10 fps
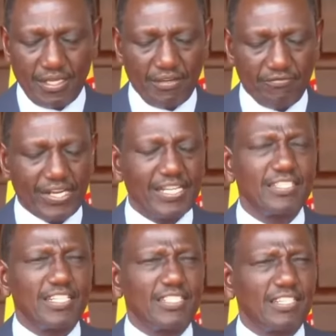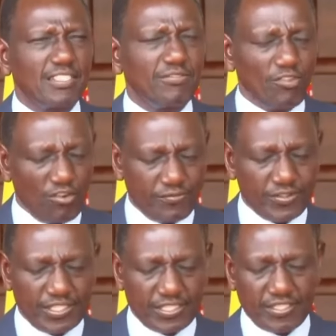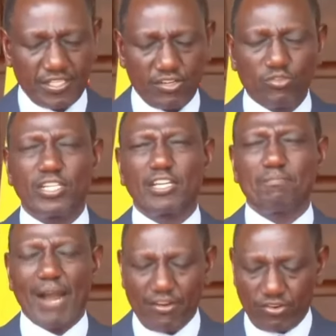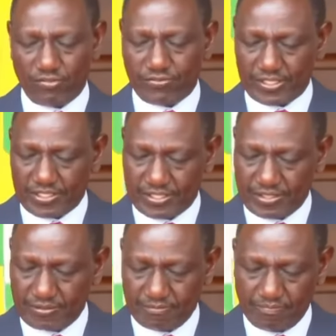in various executive offices, including my own office,